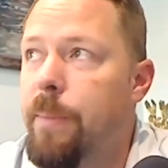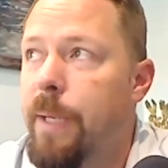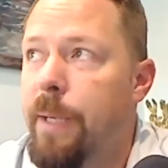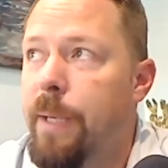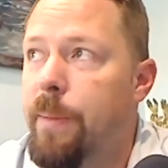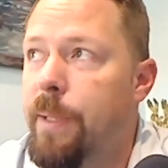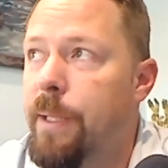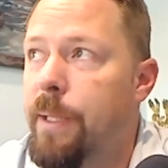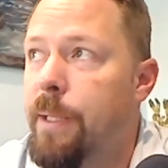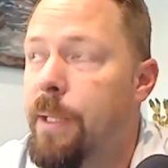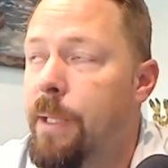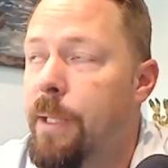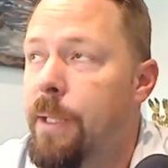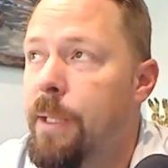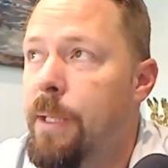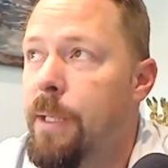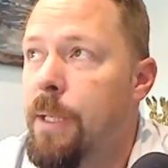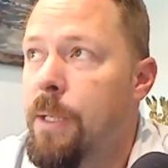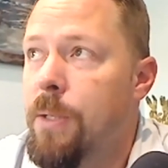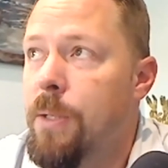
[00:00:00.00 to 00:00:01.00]
maybe.
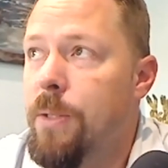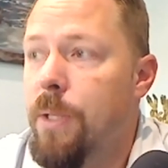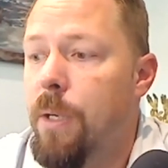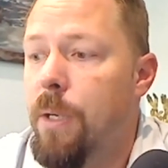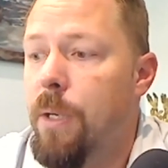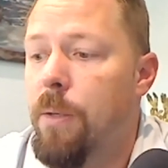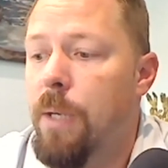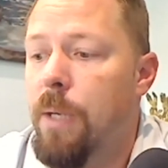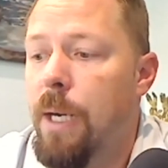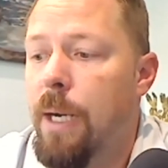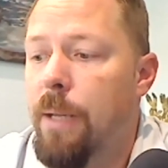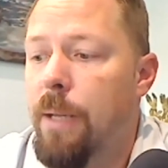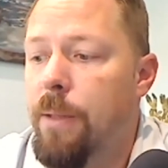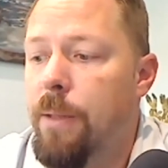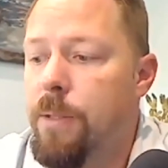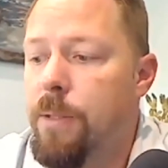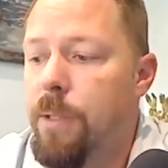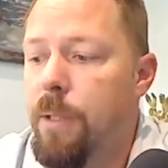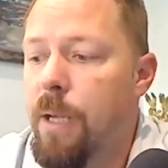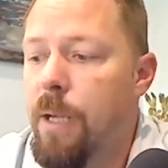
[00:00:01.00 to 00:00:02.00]
So
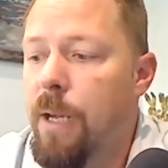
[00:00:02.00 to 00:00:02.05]
there's a lot